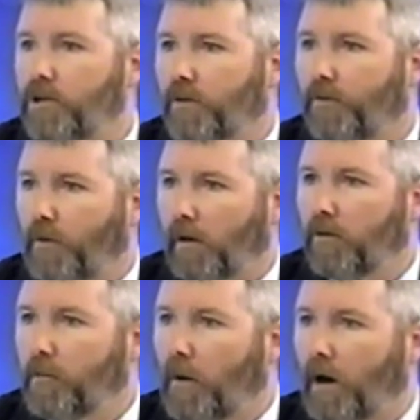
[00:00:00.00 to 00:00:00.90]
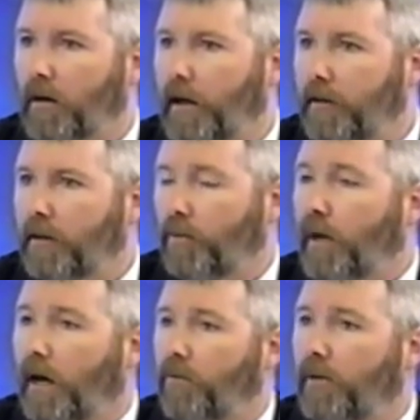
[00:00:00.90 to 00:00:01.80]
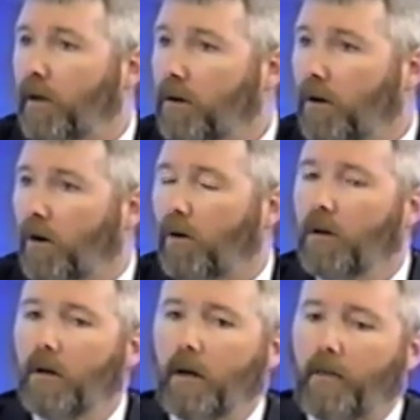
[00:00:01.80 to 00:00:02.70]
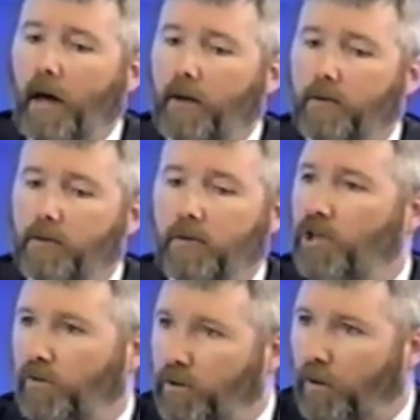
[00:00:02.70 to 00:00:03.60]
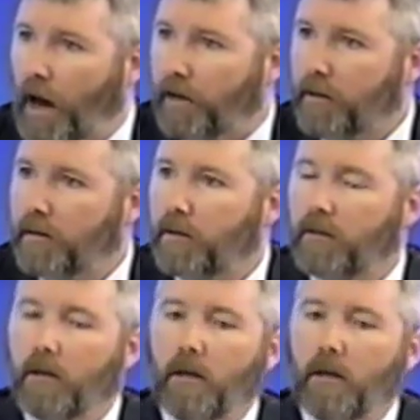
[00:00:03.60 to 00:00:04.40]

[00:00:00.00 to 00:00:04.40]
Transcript: that should follow the model, I think, that we have with alcohol. That is, children don't access it.